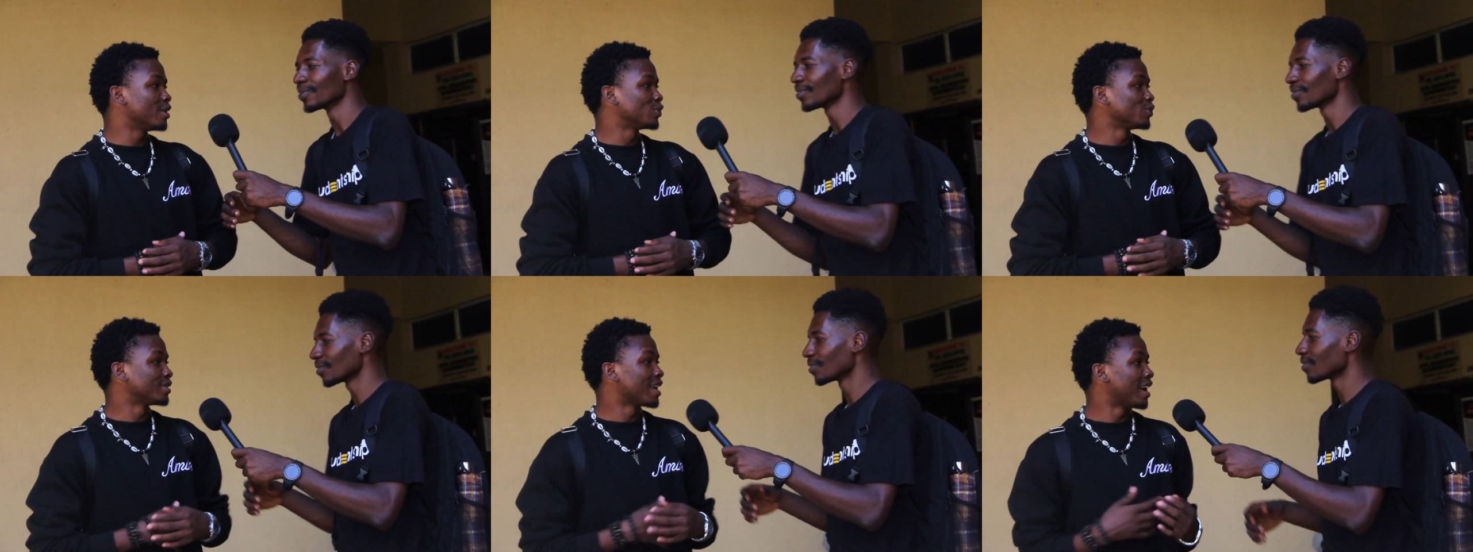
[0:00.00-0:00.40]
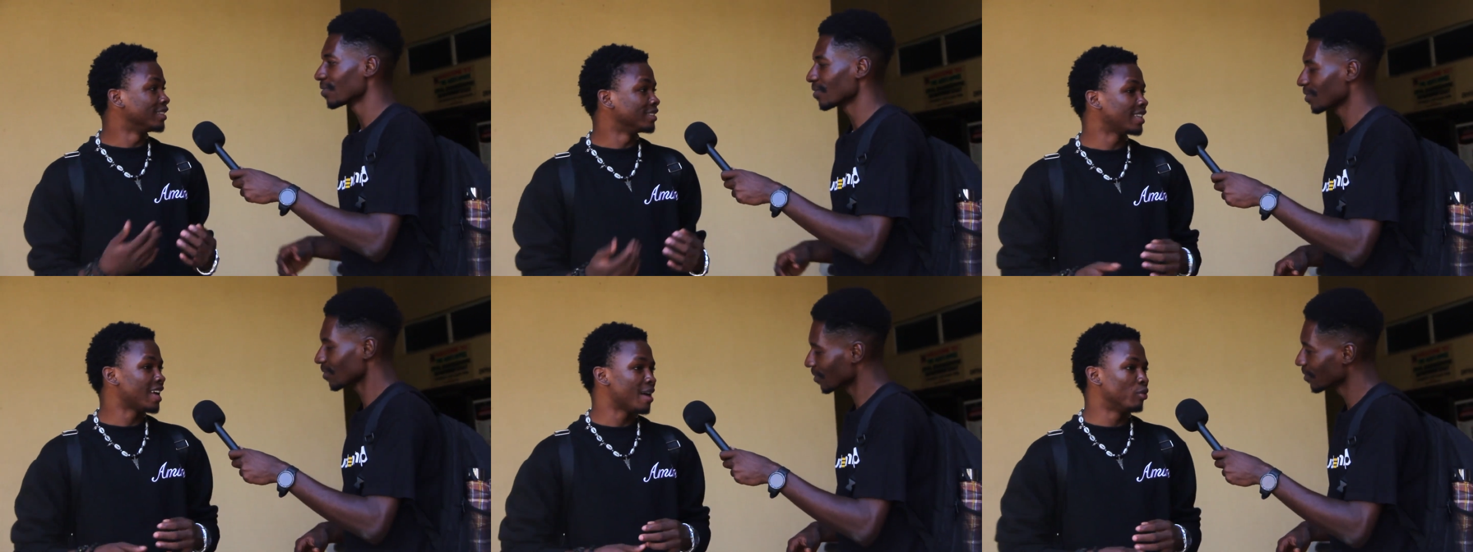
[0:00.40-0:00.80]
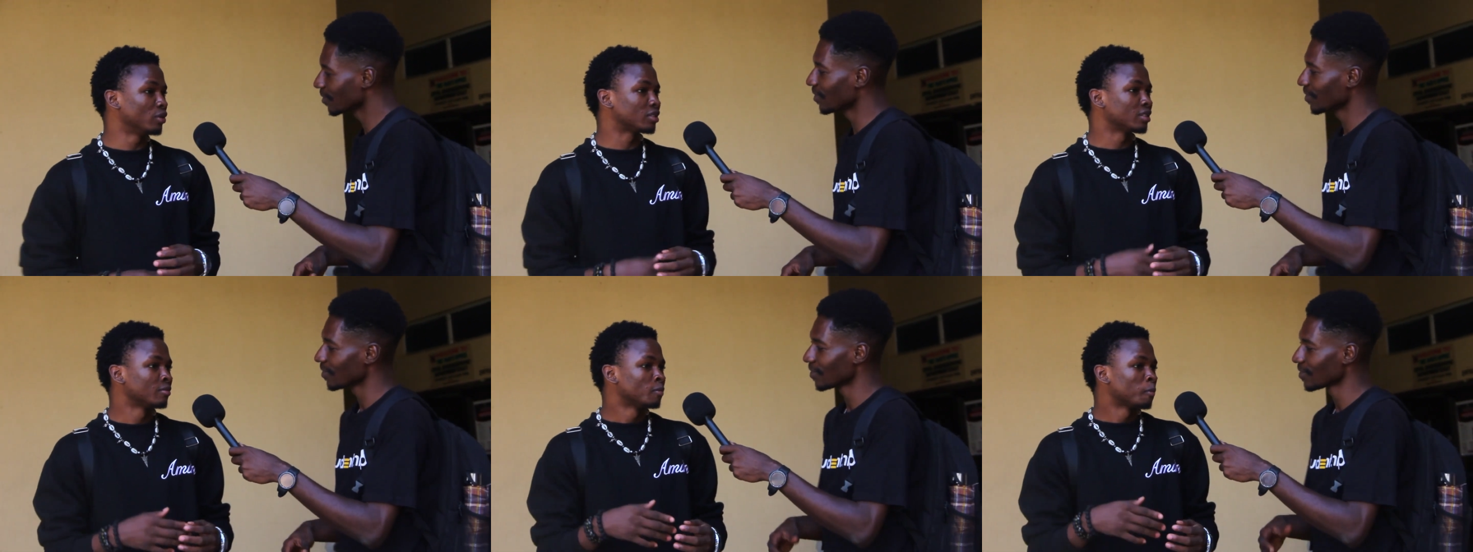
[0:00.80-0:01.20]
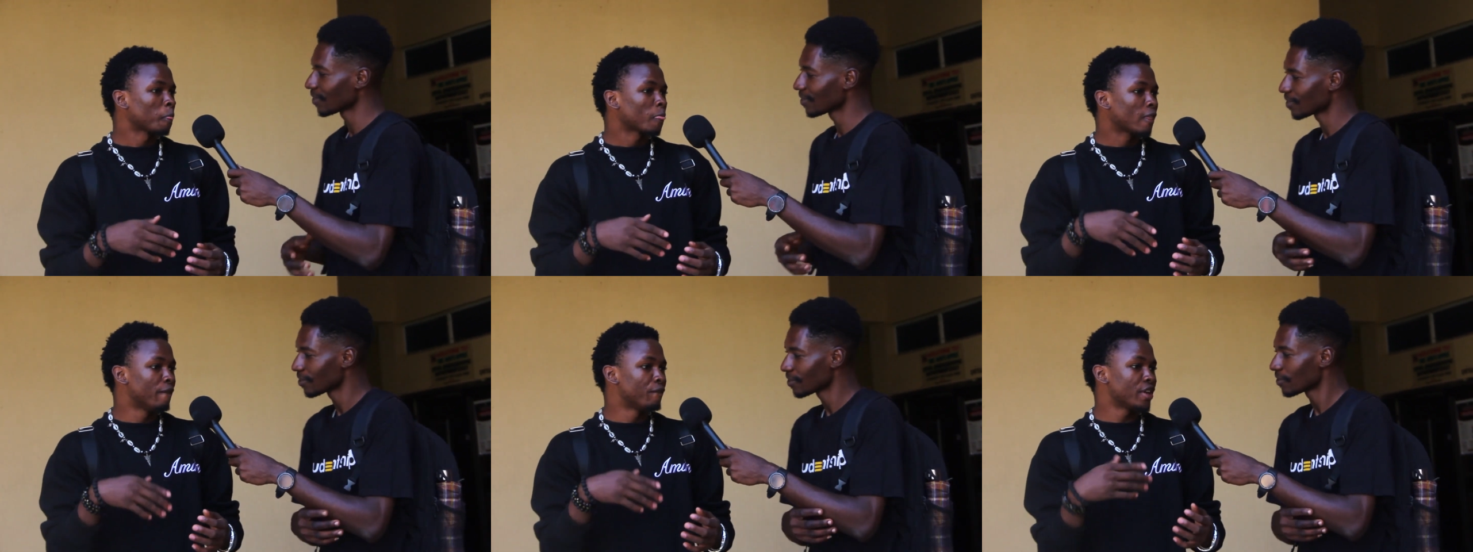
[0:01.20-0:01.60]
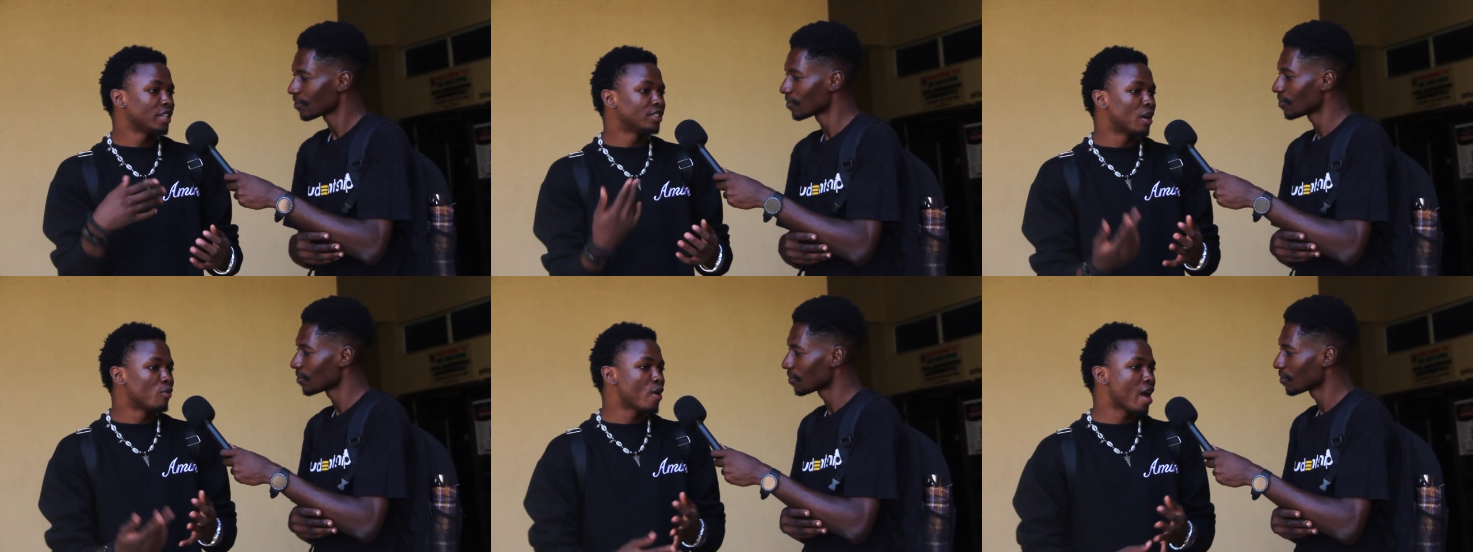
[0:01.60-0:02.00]
Speaker 1: like 2 times, guy. But if first
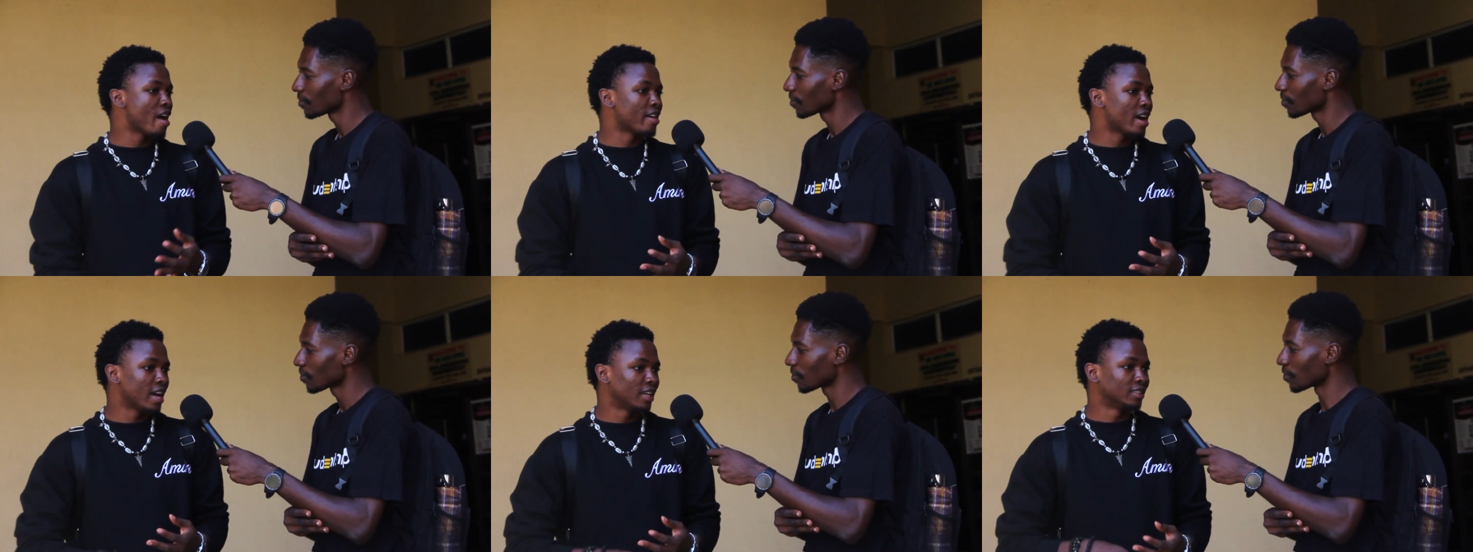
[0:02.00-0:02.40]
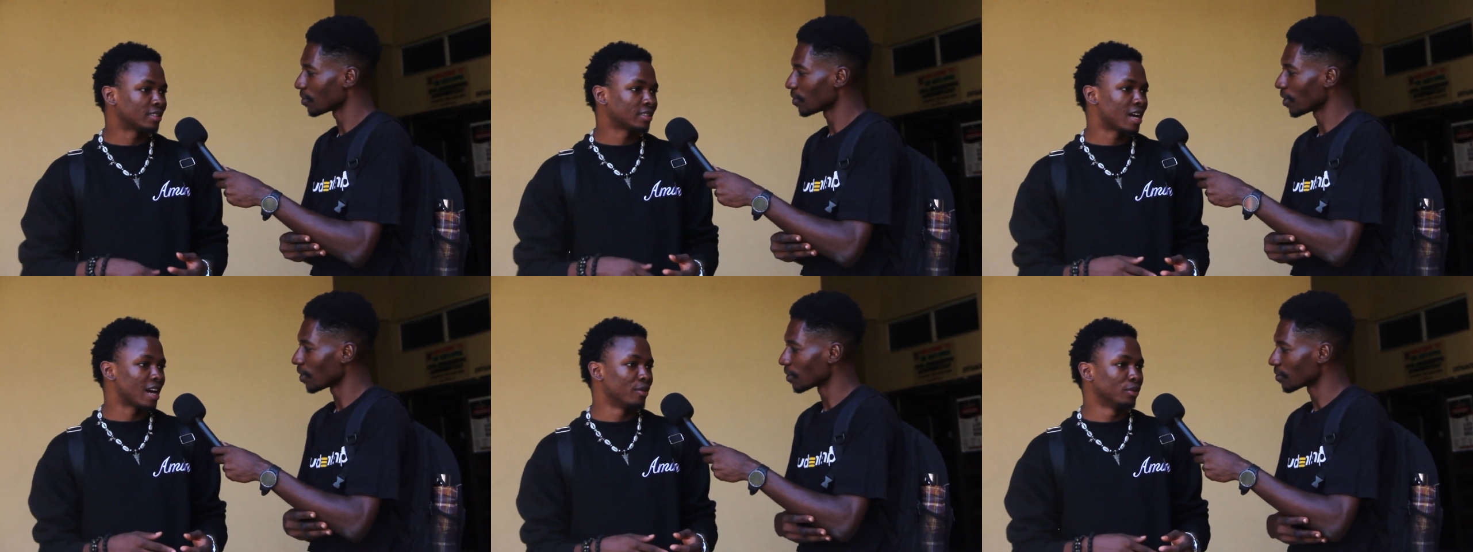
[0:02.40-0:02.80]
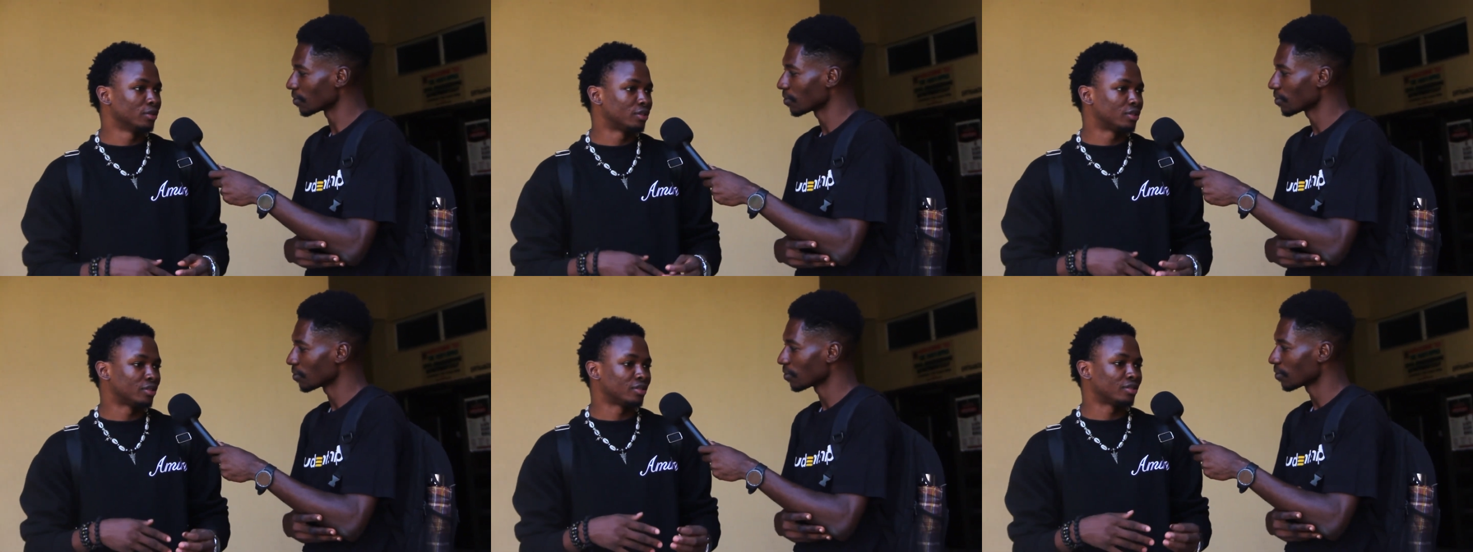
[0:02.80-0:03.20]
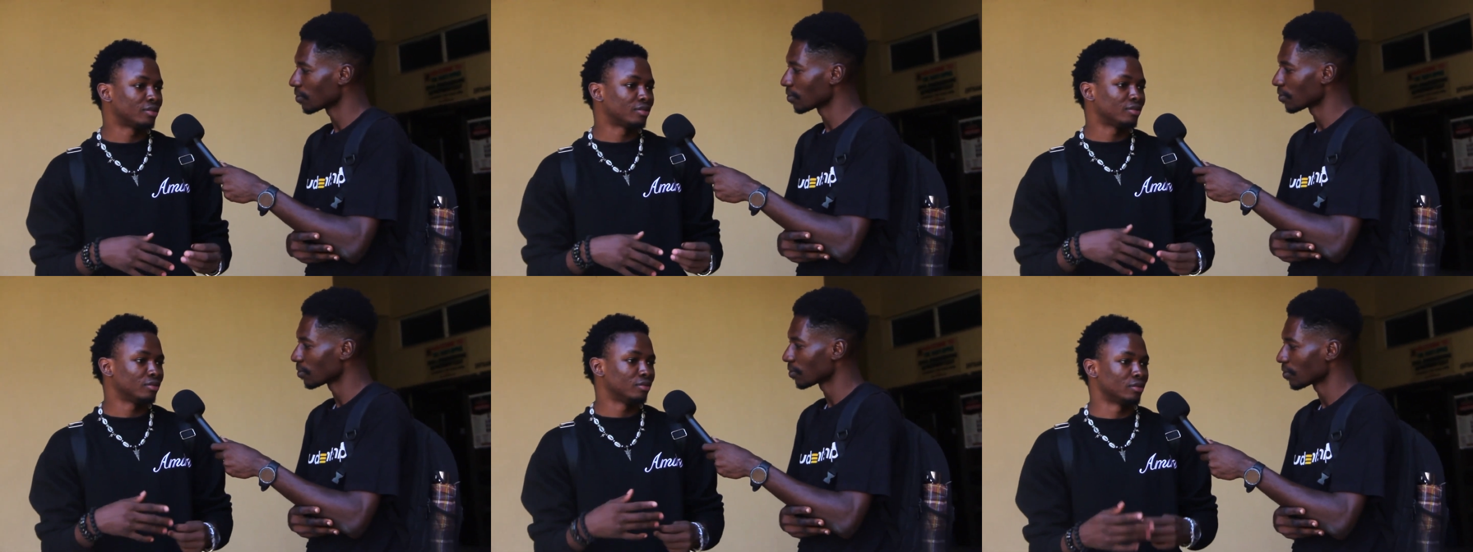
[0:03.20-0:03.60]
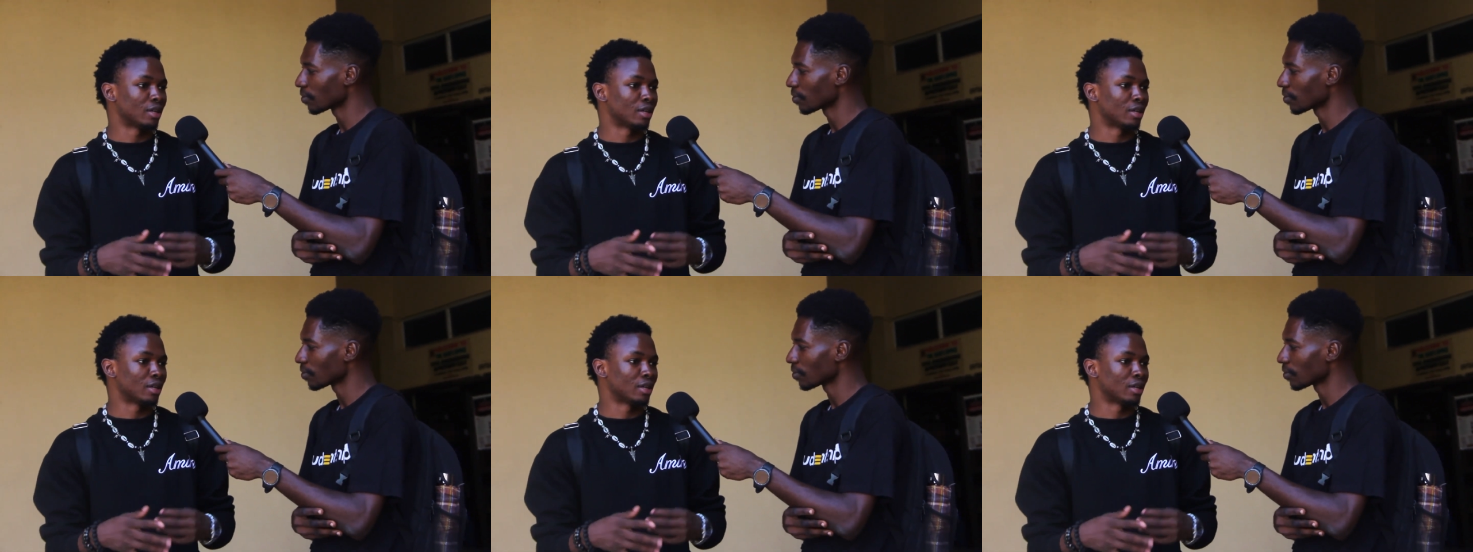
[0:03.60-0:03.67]
jam where I write, yeah. I just